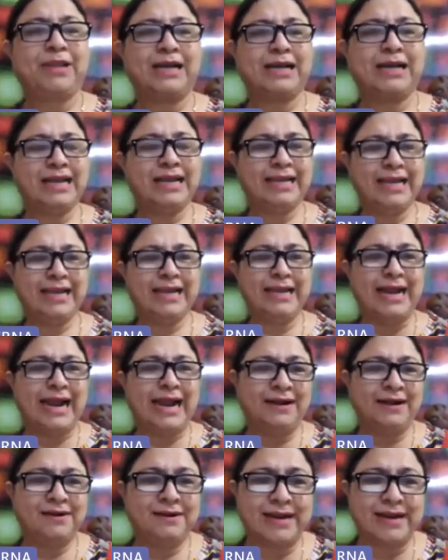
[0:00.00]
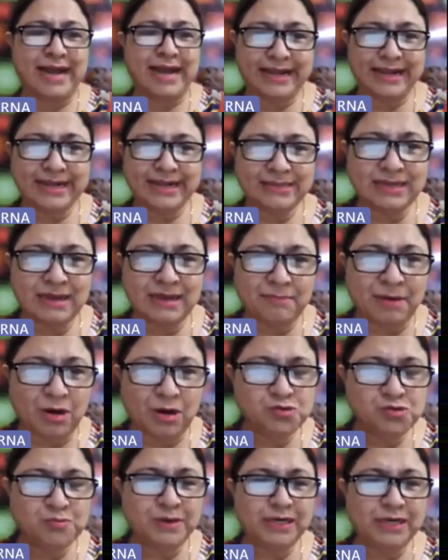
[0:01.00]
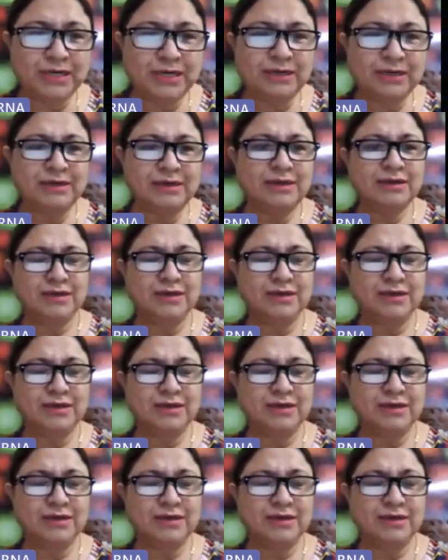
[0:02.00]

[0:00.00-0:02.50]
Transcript: clicking and dragging the mouse button.